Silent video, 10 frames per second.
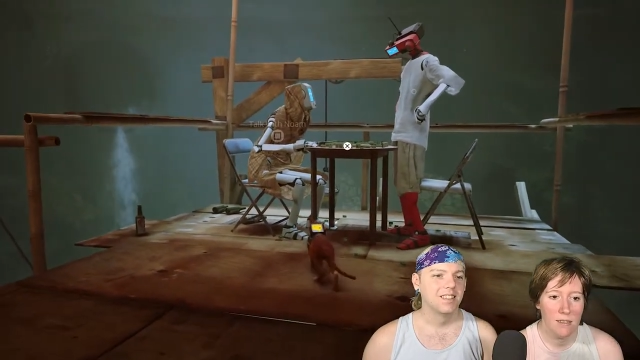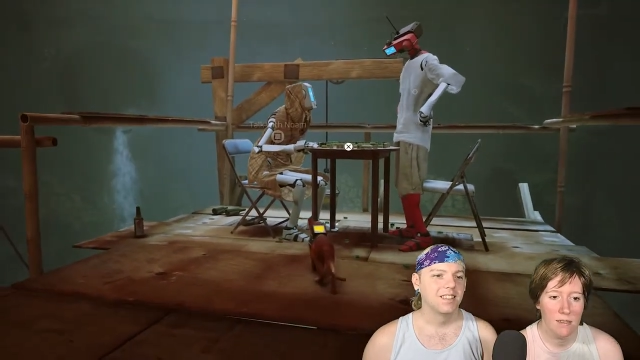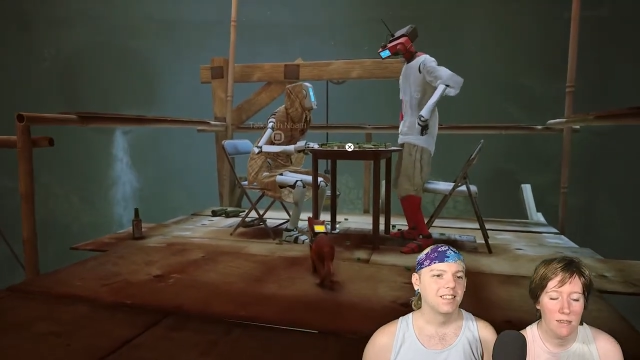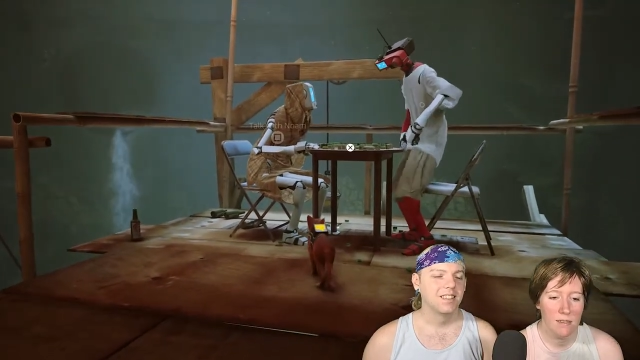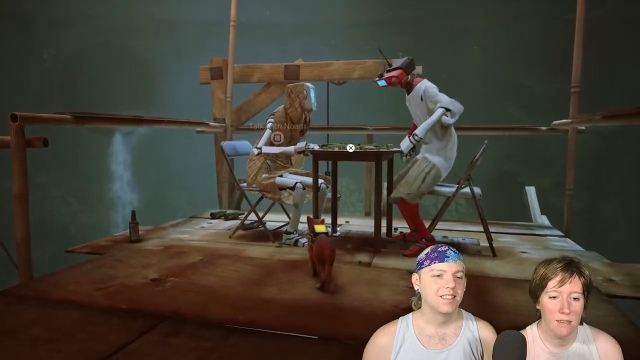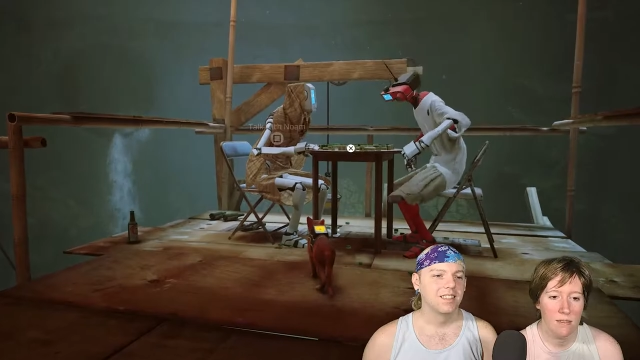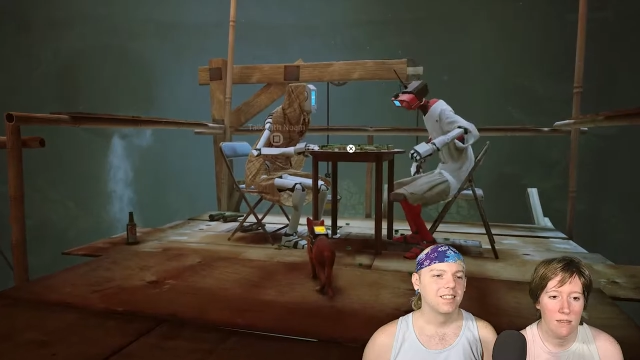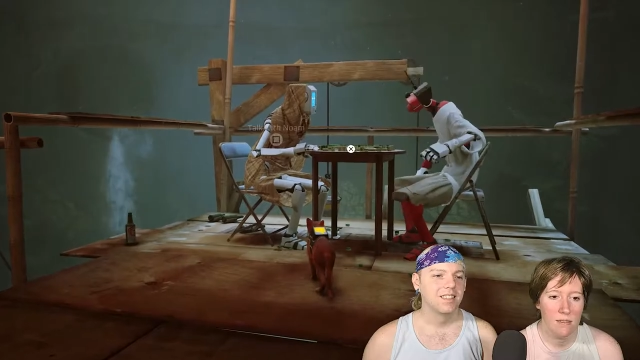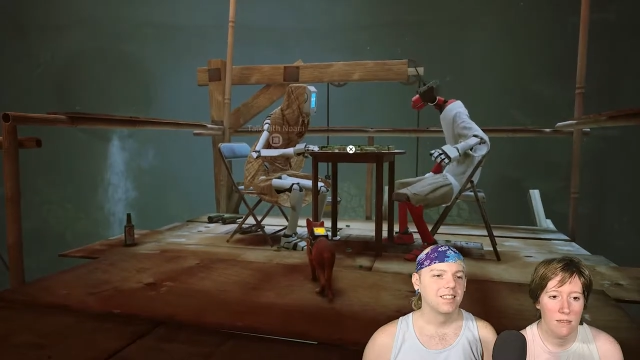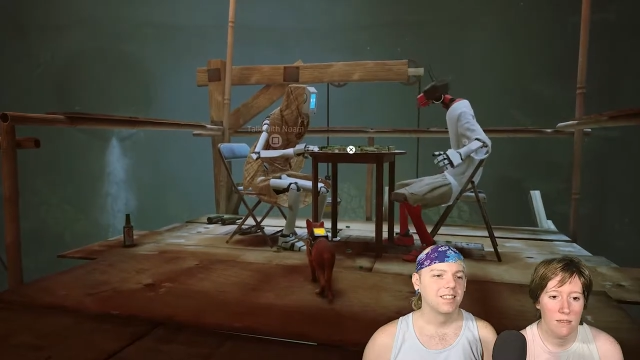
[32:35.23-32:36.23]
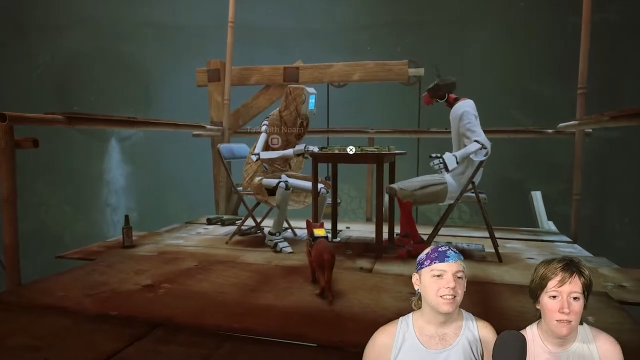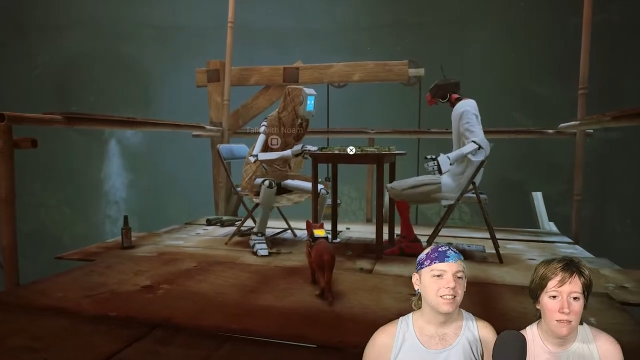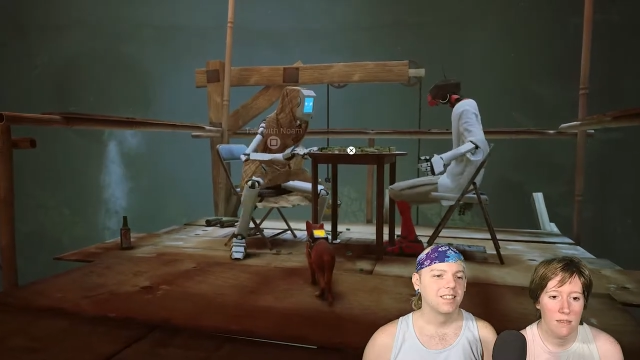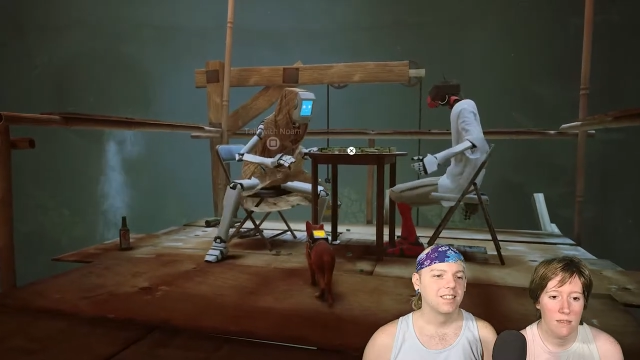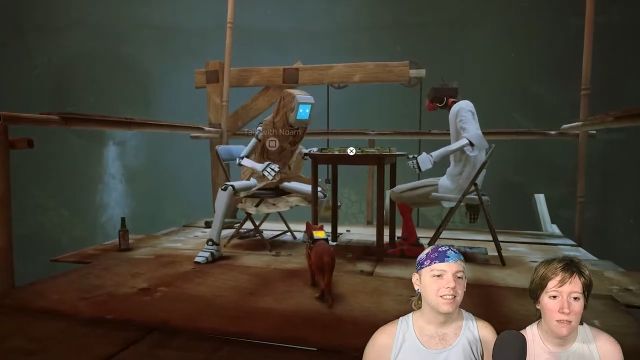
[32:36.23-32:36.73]

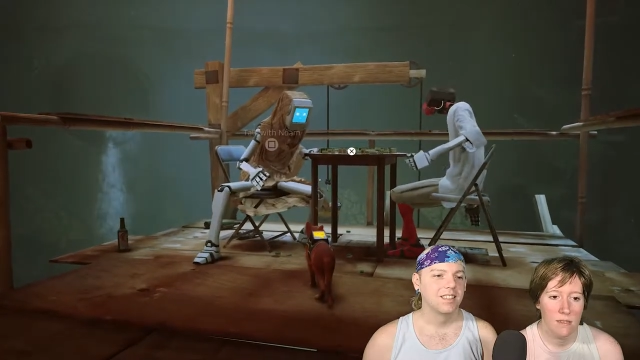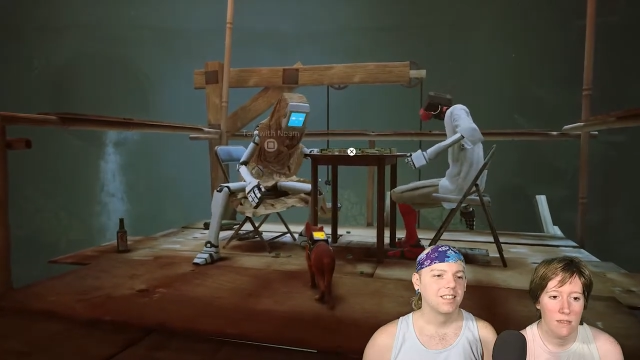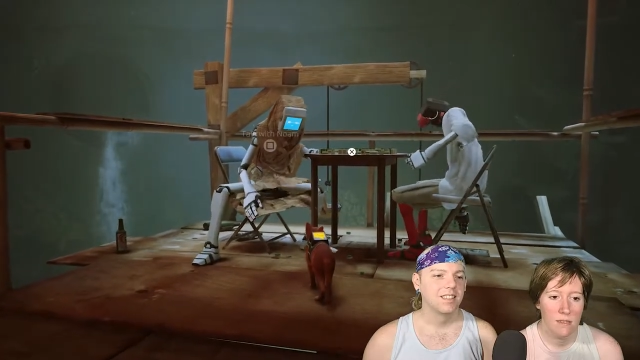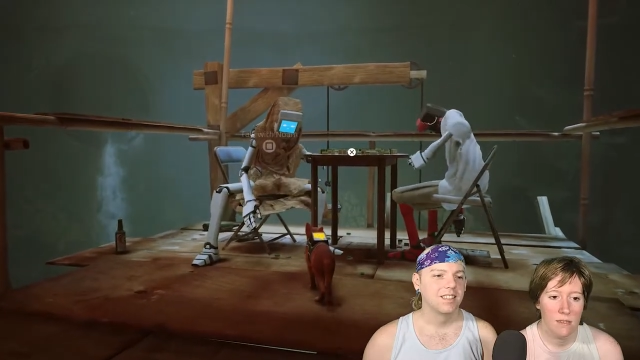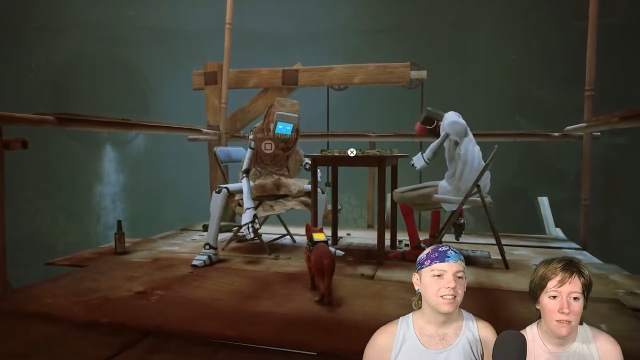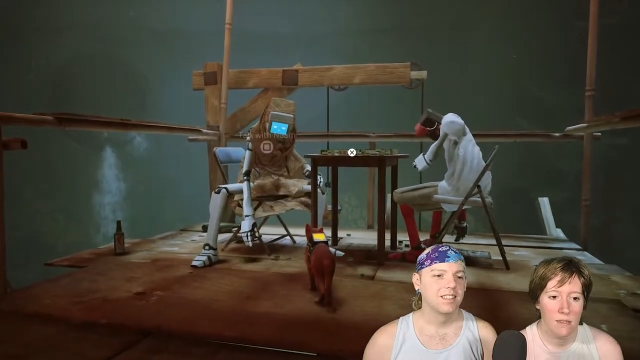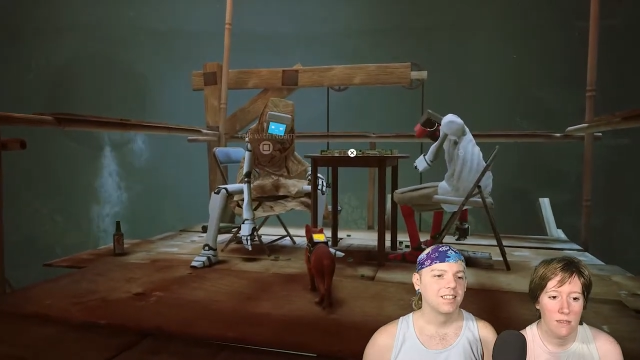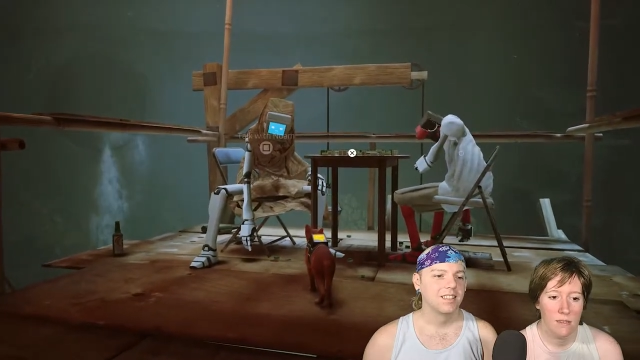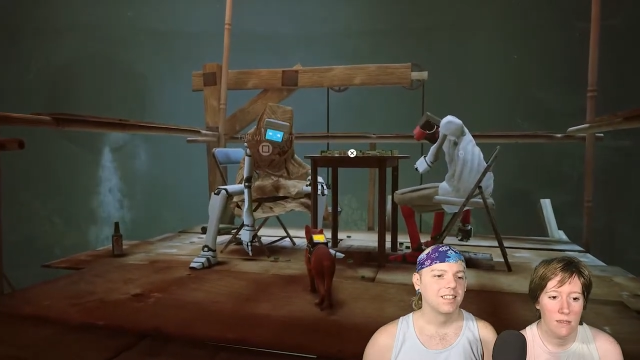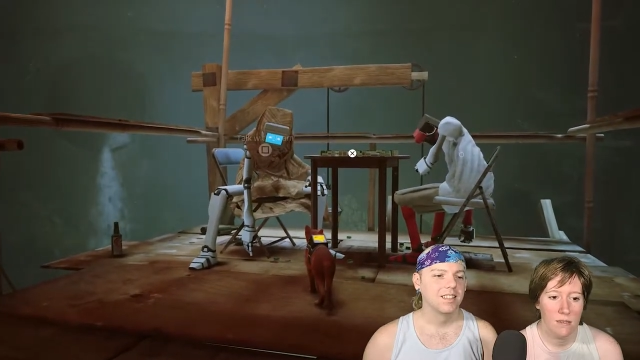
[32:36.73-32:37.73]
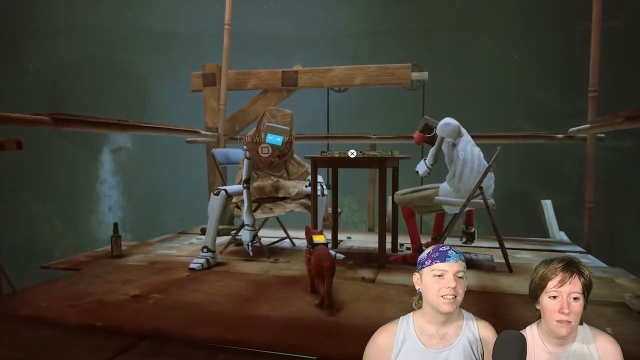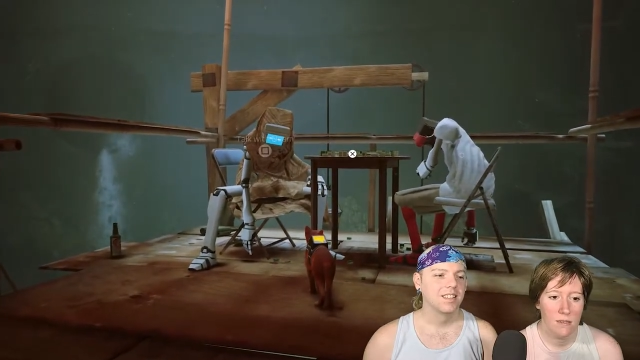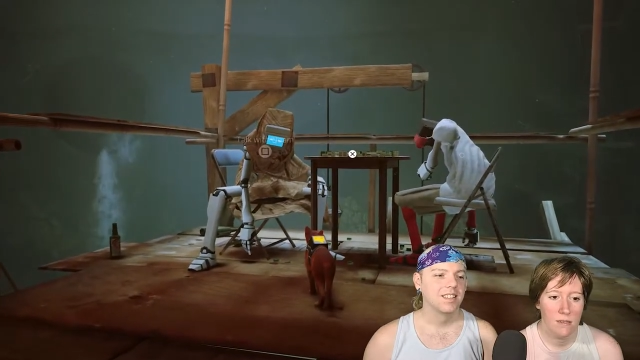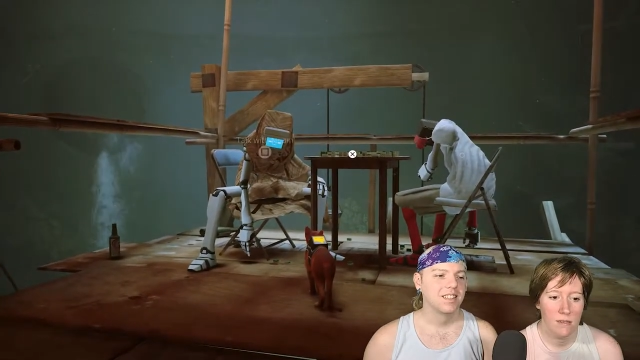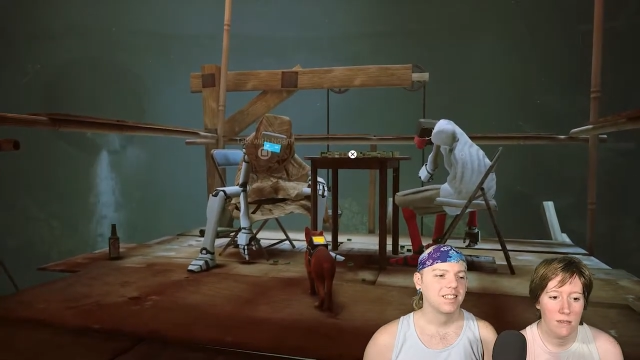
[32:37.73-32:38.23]
(no one is talking)